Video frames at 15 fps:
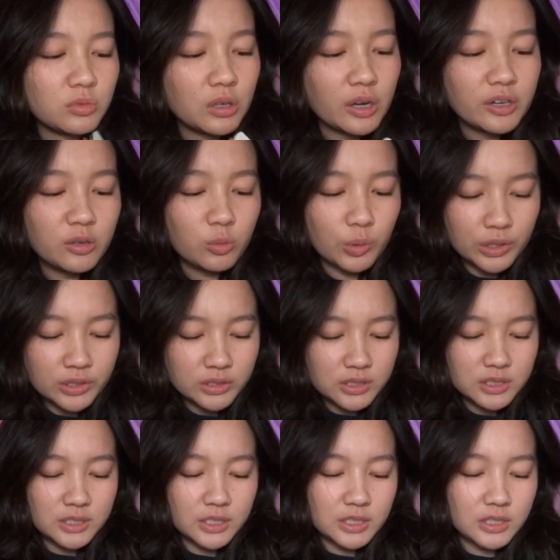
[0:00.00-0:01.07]
I don't want to
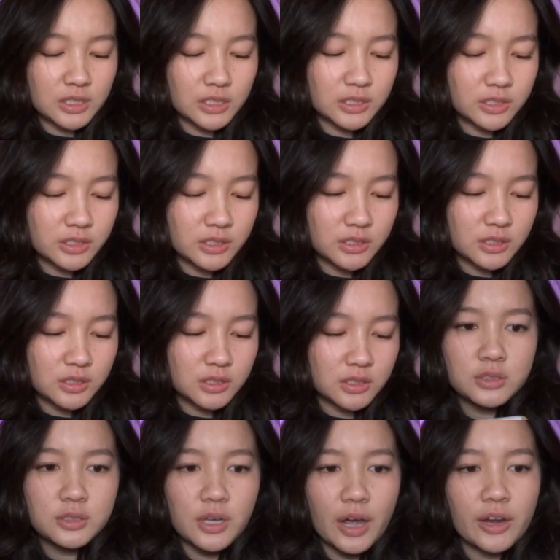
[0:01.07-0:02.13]
see this
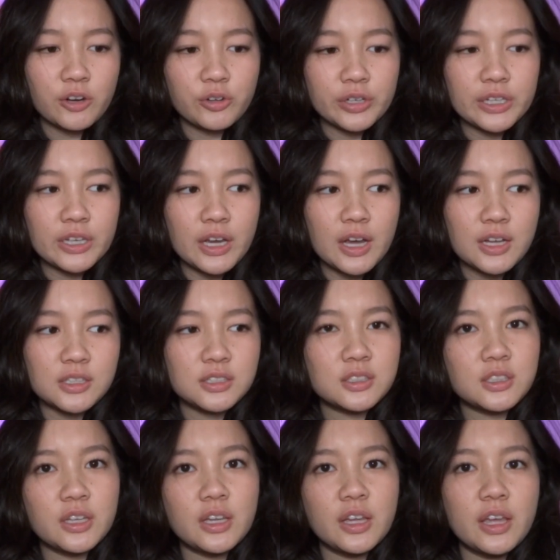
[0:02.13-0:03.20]
diary
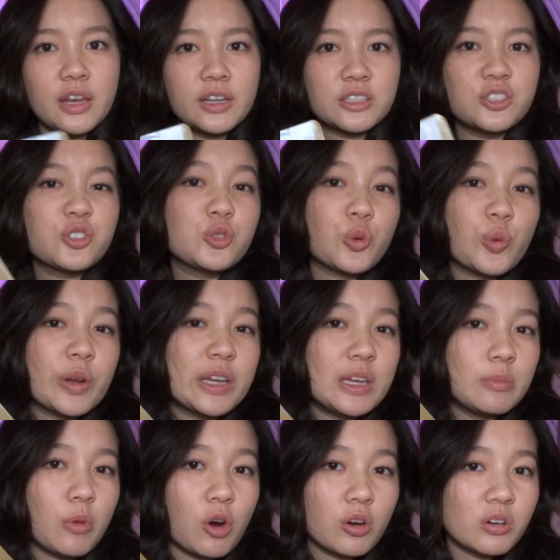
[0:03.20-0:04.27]
as an
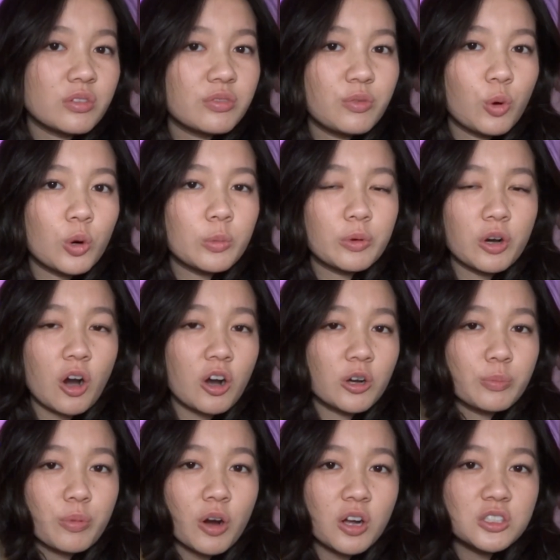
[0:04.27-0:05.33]
extreme art form or art
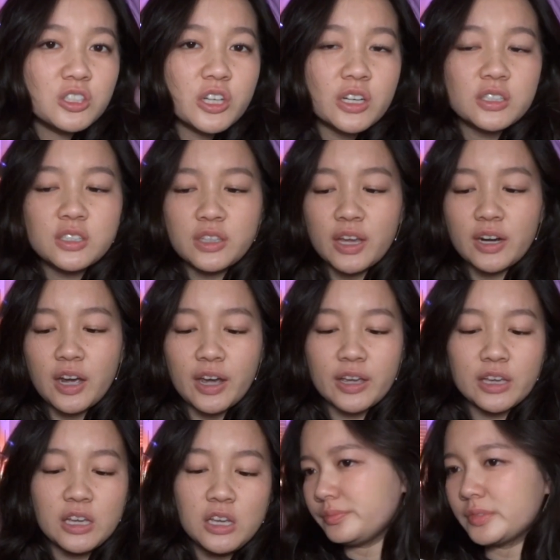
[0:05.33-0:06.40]
project that I
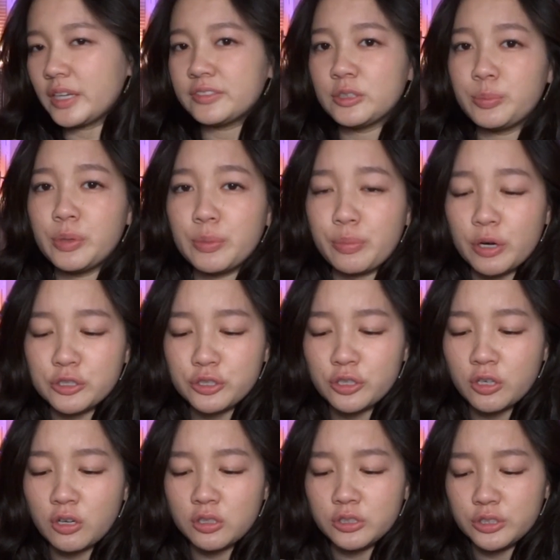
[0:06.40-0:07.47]
have to put pressure
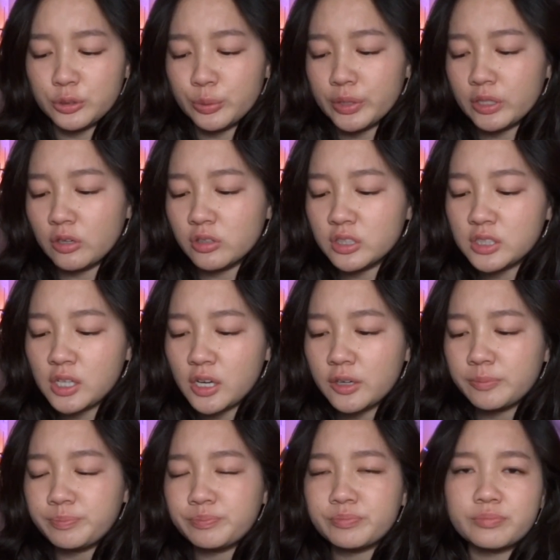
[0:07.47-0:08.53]
on doing all the
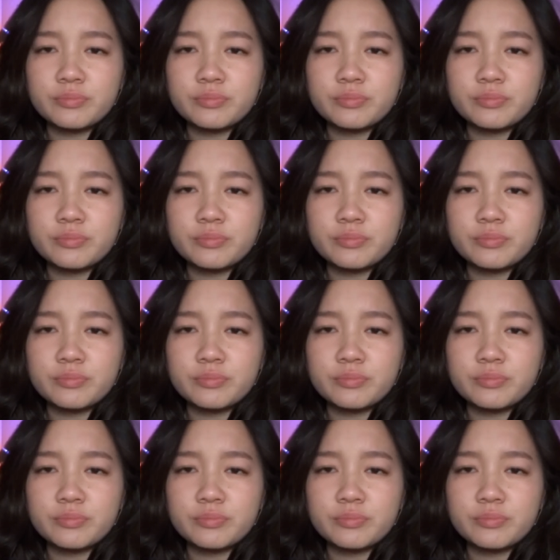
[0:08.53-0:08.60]
time.